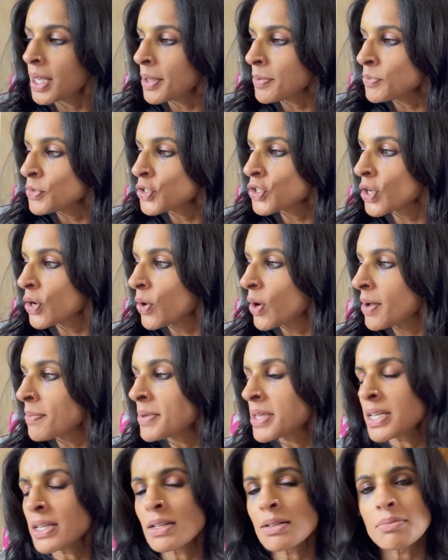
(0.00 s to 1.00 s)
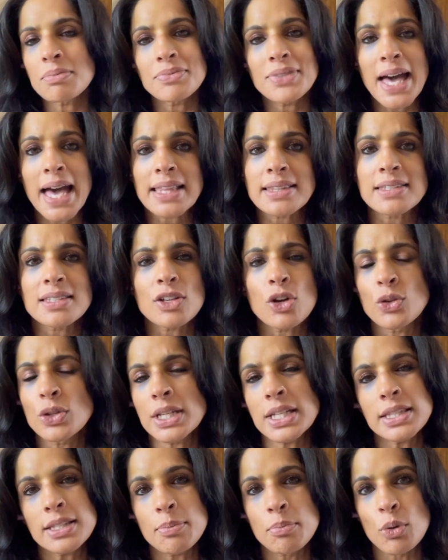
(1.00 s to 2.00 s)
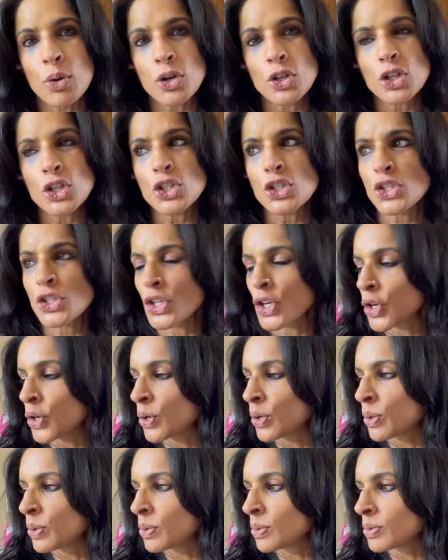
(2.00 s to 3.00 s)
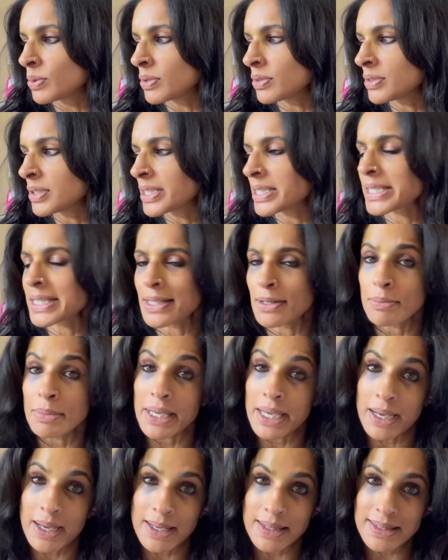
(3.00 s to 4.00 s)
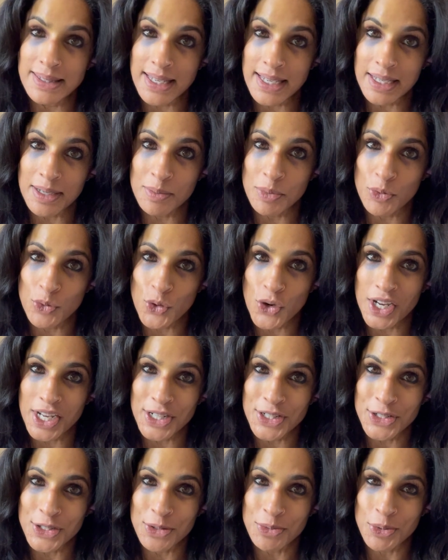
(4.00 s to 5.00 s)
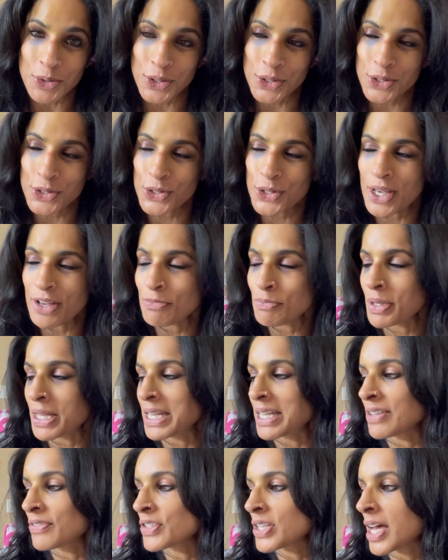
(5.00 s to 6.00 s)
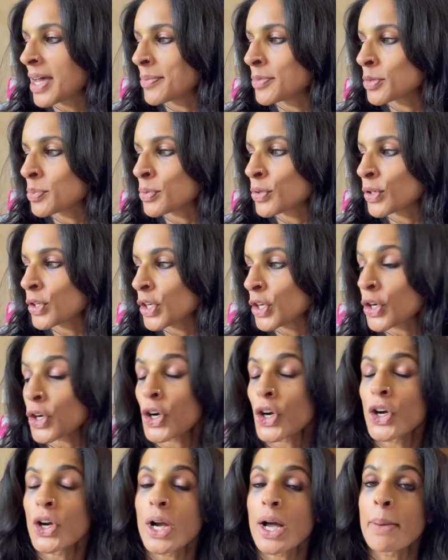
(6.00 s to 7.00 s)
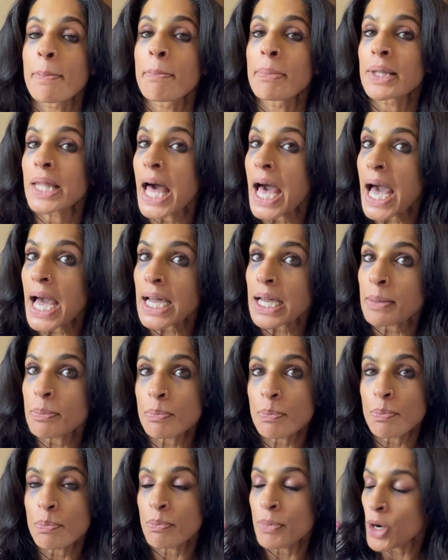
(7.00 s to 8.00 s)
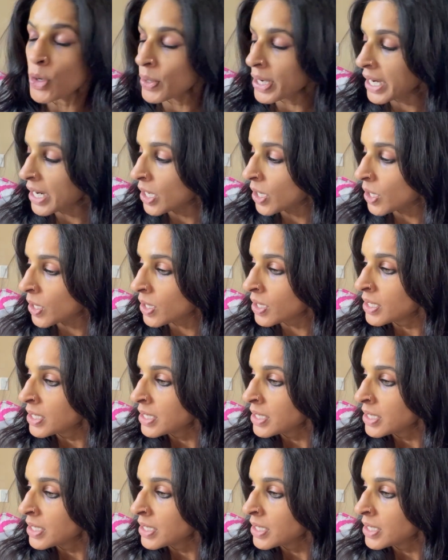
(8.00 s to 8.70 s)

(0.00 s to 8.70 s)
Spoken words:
So that's only in the border, so it's gonna be a hot second before I get to the border. So I have plenty of time to procure a black mohair,